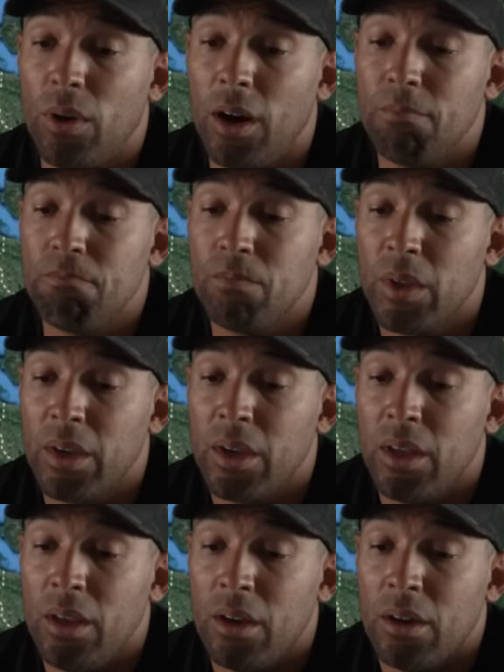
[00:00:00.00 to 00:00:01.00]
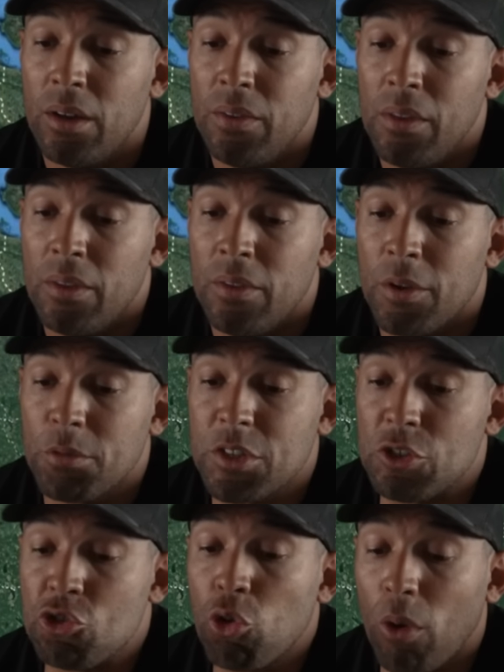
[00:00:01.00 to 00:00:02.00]
want. There was
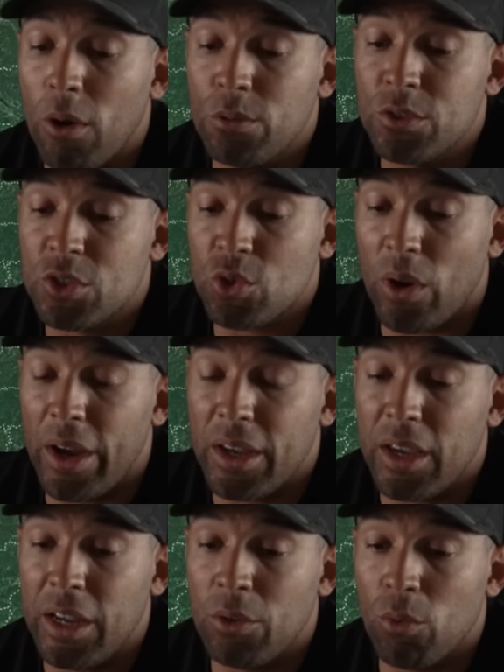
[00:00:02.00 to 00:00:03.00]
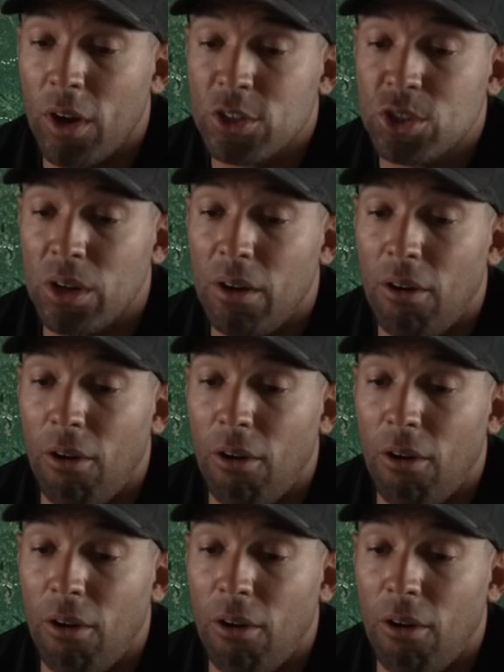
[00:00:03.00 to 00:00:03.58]
a drone strike in Russia